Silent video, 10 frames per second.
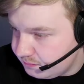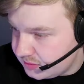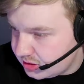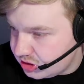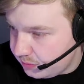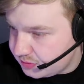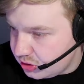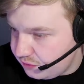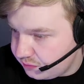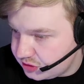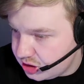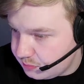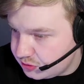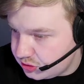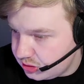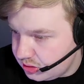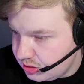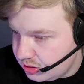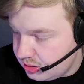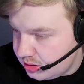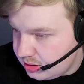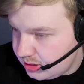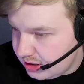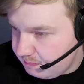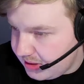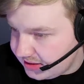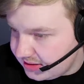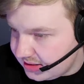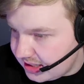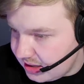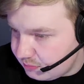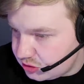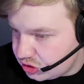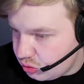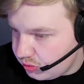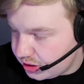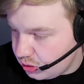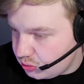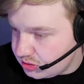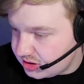The top two from subs impacting the game, scoring goals.